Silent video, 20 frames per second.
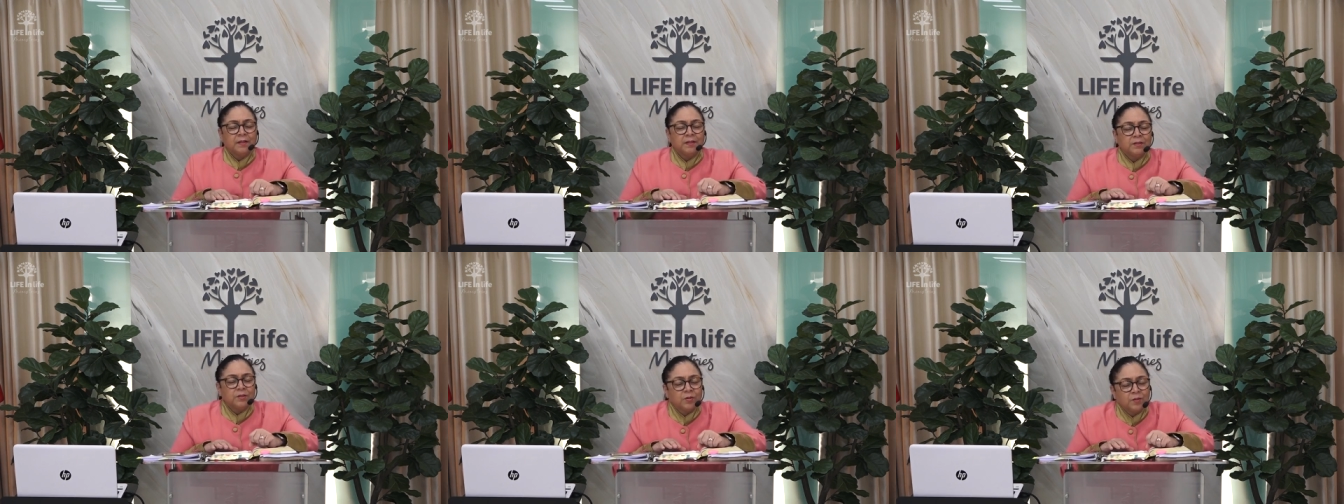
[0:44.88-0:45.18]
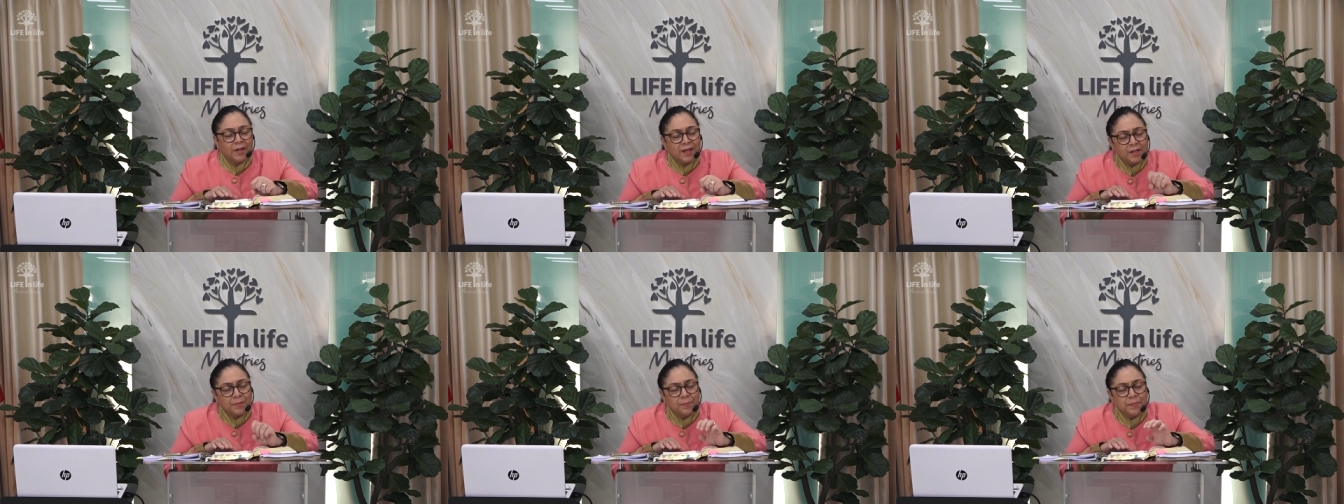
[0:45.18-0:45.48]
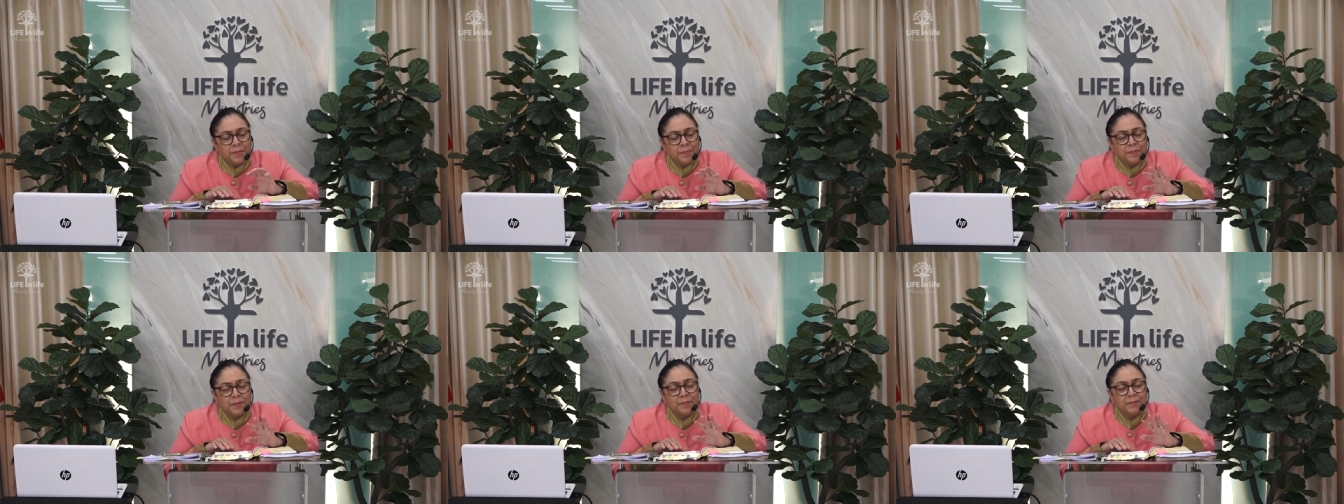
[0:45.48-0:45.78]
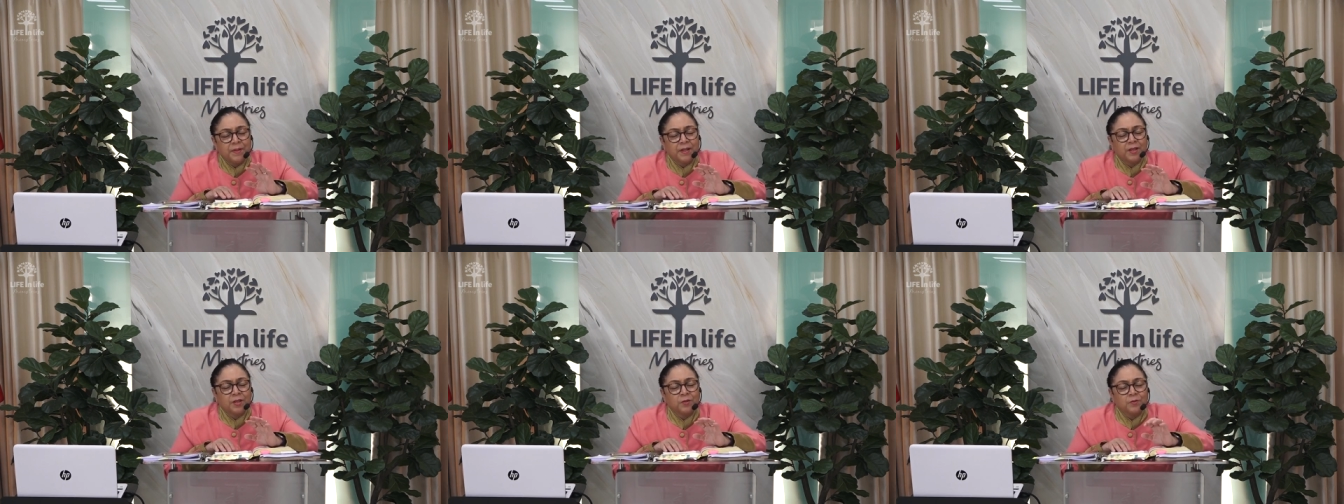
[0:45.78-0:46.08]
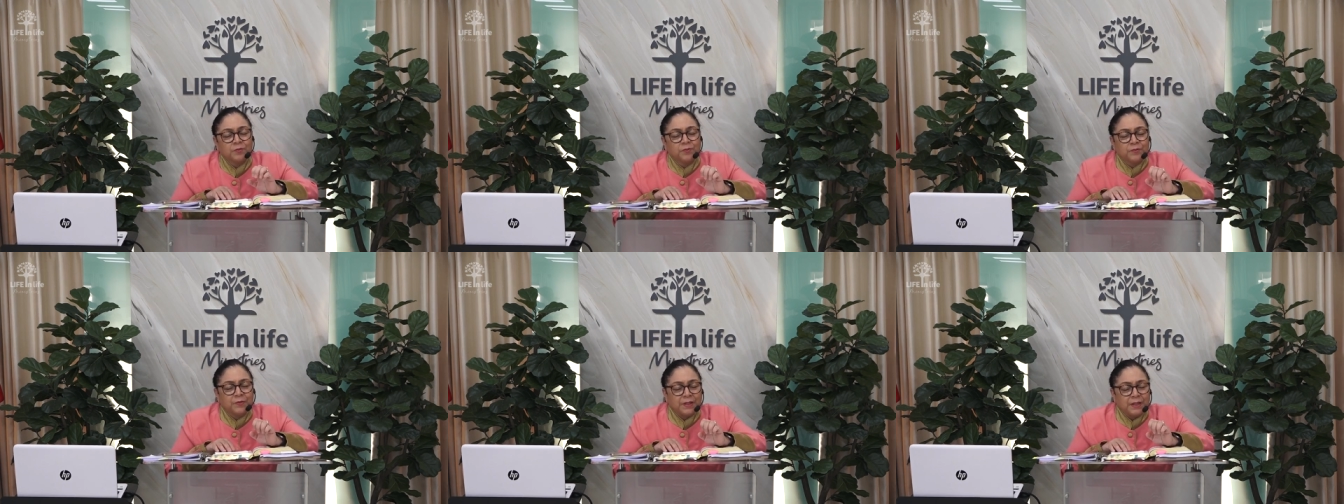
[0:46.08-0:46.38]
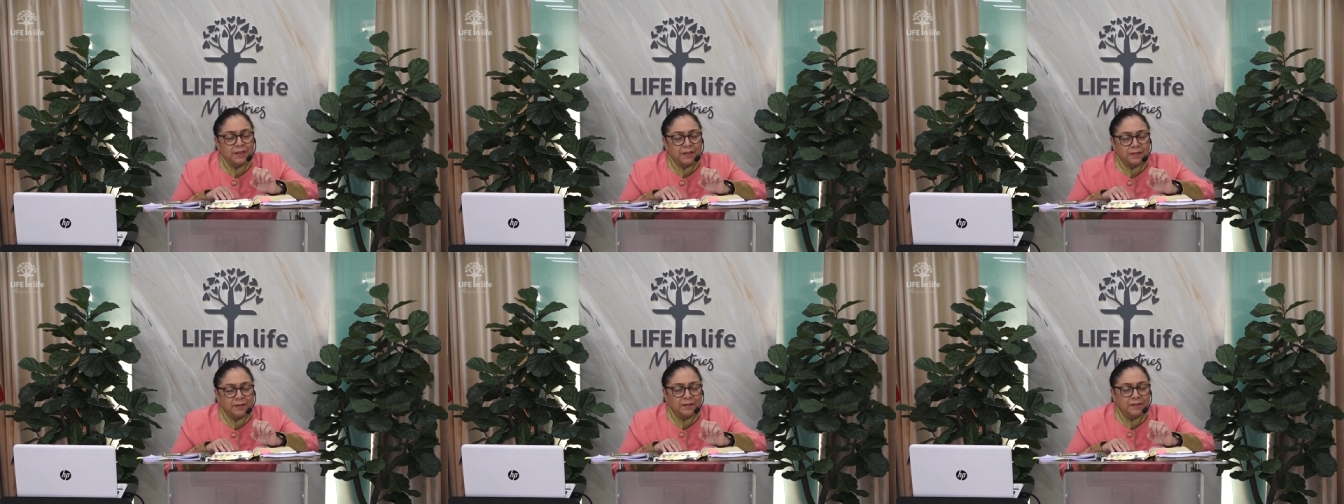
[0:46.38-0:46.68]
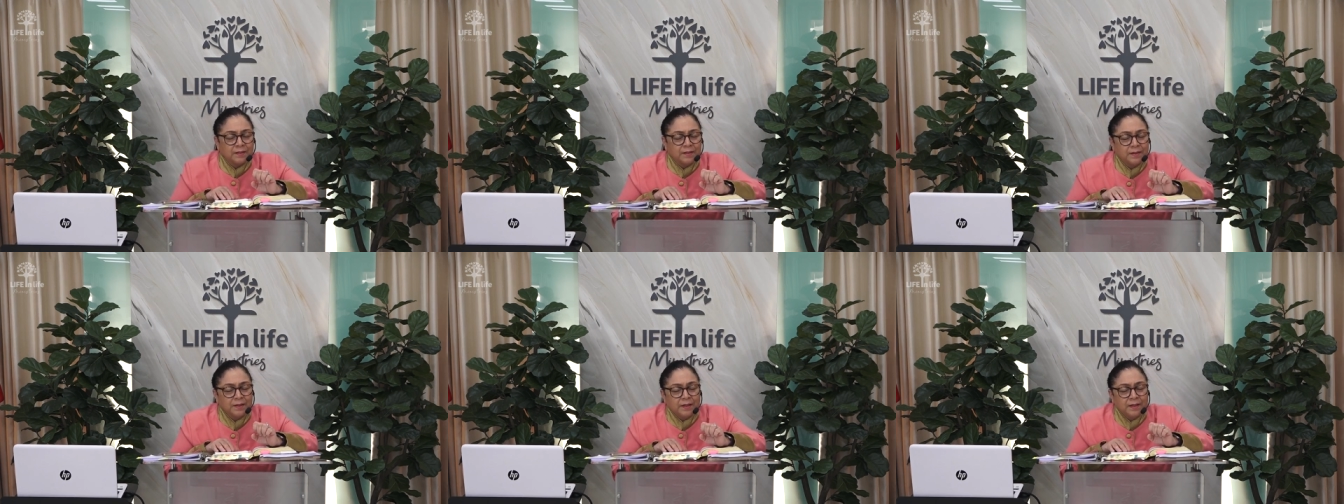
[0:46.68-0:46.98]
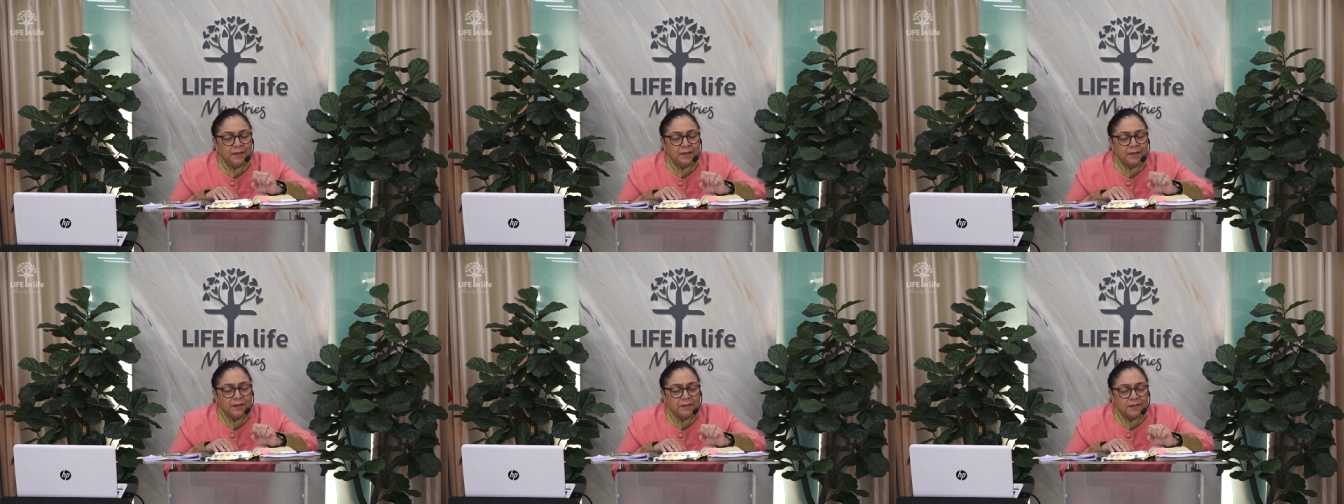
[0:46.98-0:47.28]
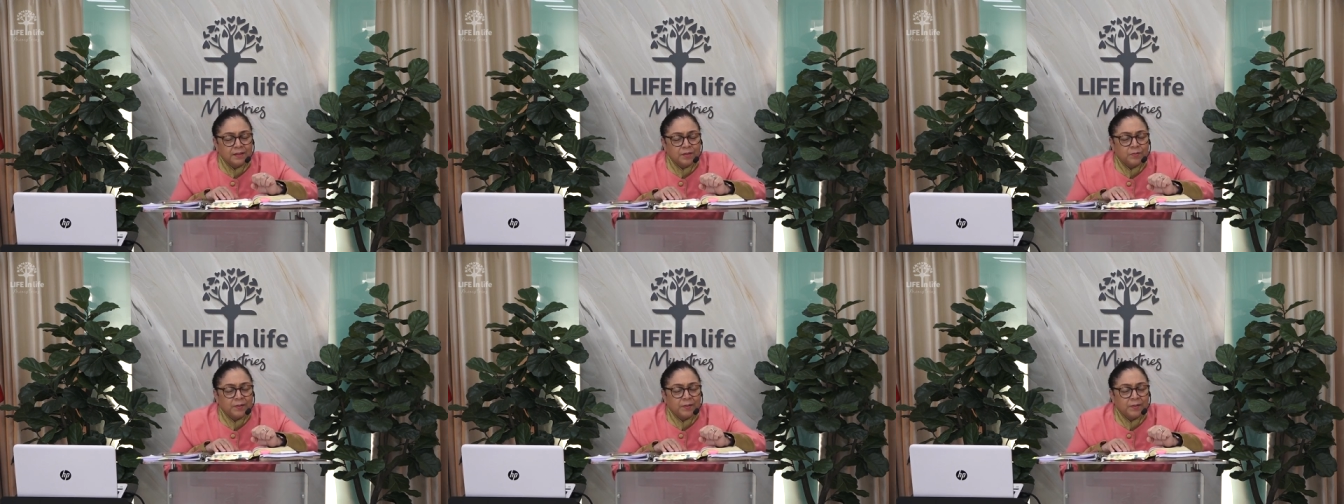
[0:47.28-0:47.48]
Don't let people make you feel that